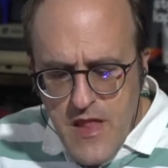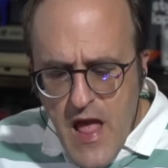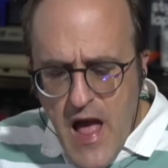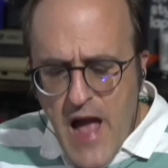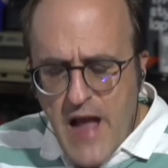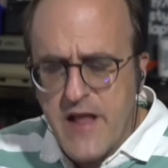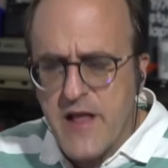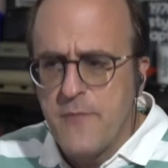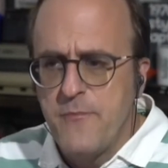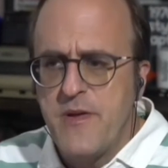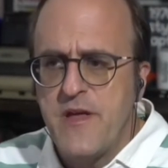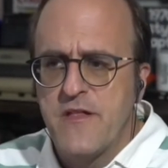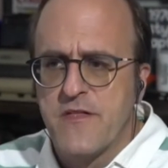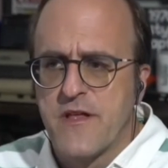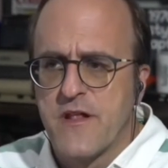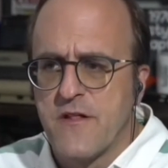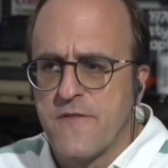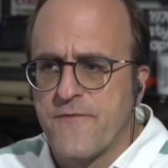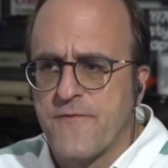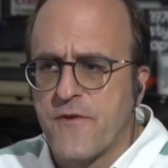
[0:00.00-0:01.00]
I can be a
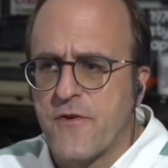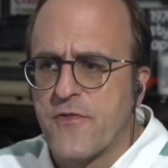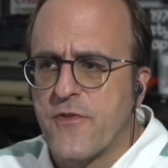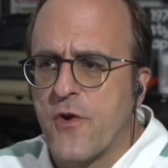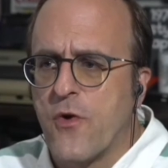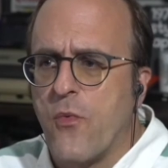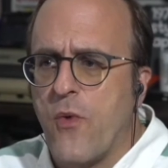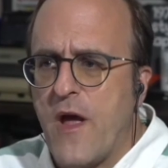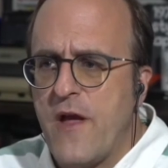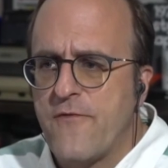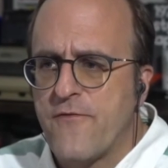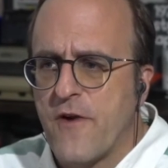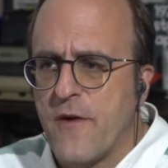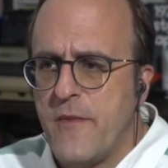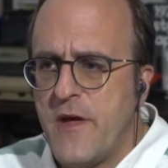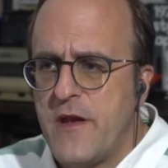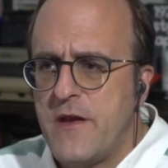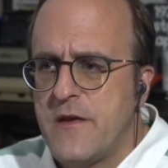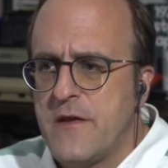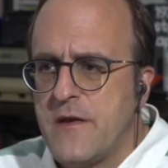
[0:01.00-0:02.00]
little further away from
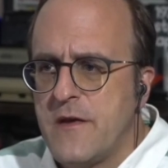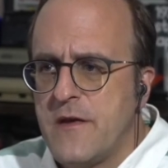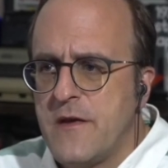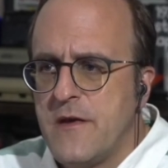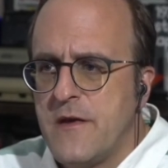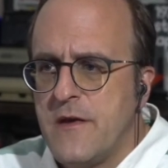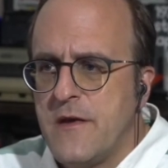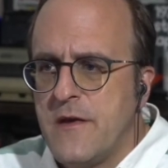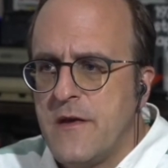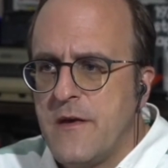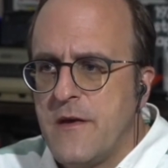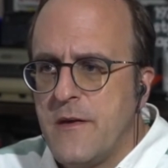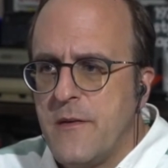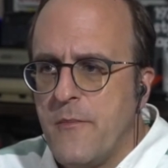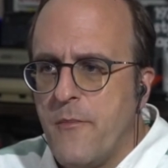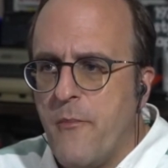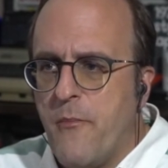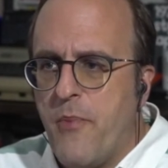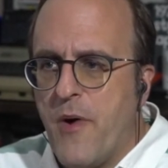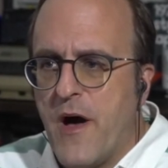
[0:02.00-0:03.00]
it,
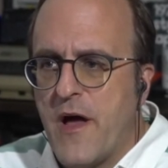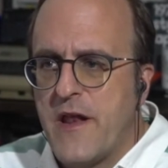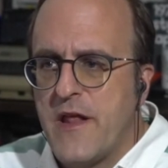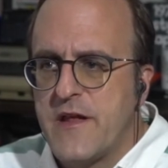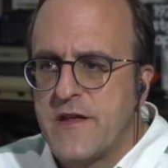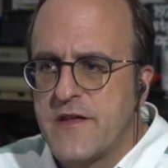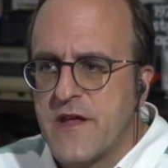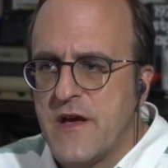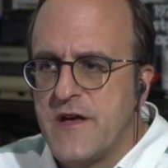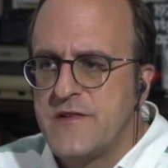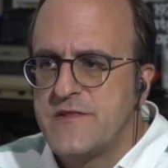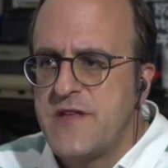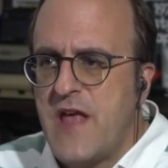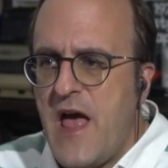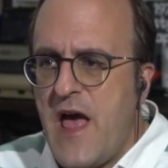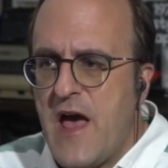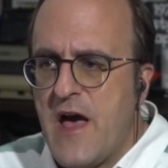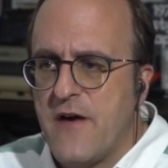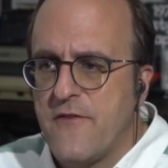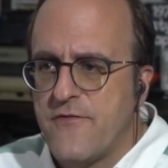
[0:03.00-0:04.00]
but it does
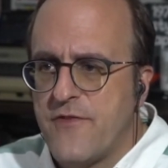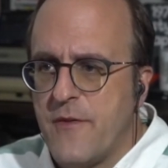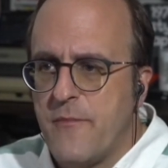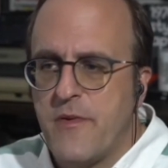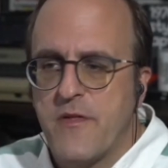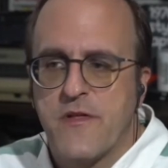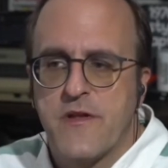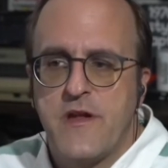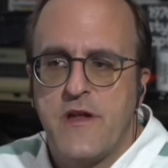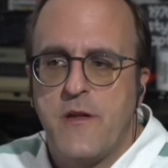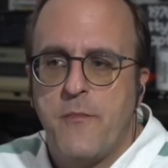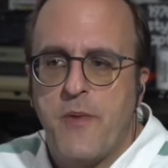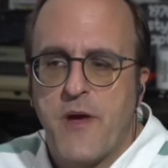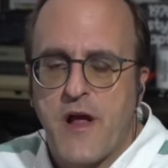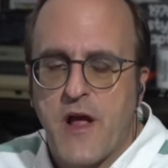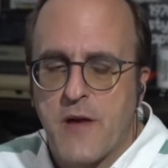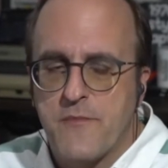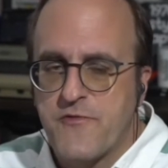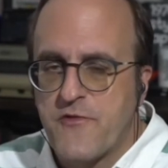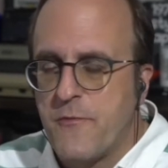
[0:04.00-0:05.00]
have the ability to
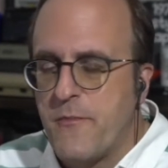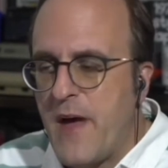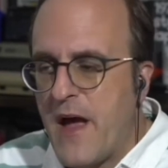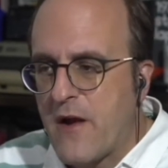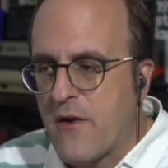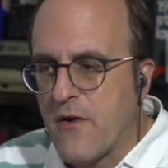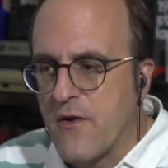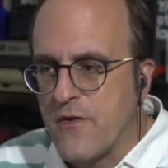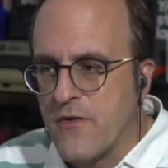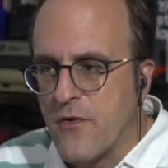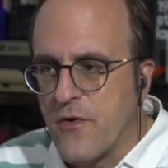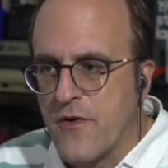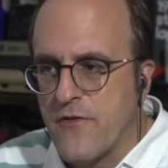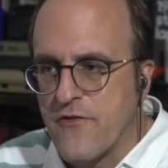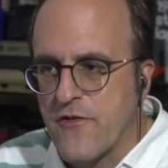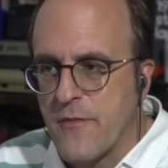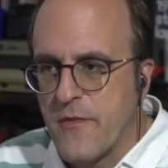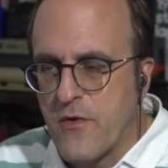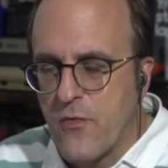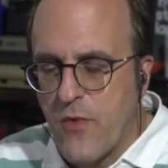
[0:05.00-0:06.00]
pick up some background noise.
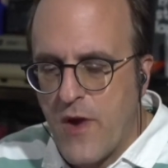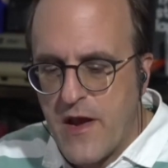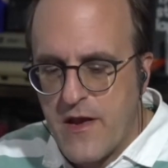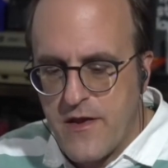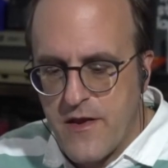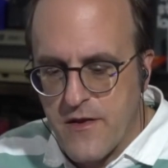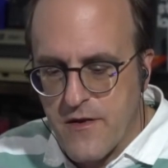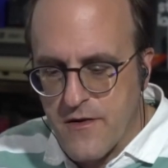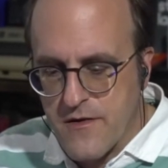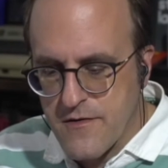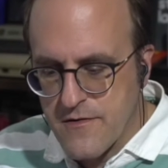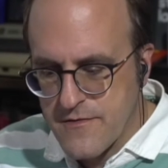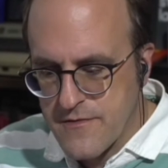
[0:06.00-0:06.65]
So I'm going to wait here.